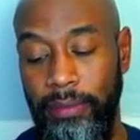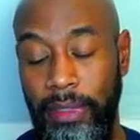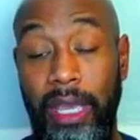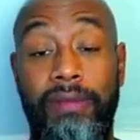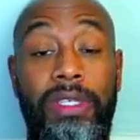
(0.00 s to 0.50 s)

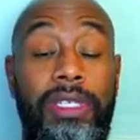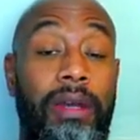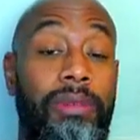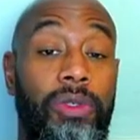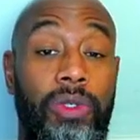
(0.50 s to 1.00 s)
Kevin
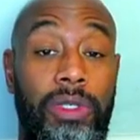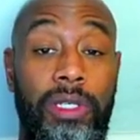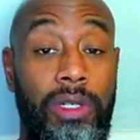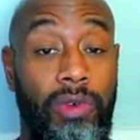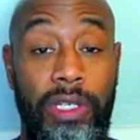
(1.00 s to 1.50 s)
Samuels is an
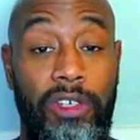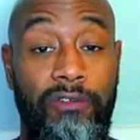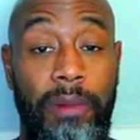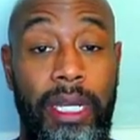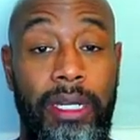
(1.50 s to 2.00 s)
aggressive
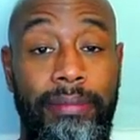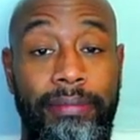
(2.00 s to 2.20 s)
beta.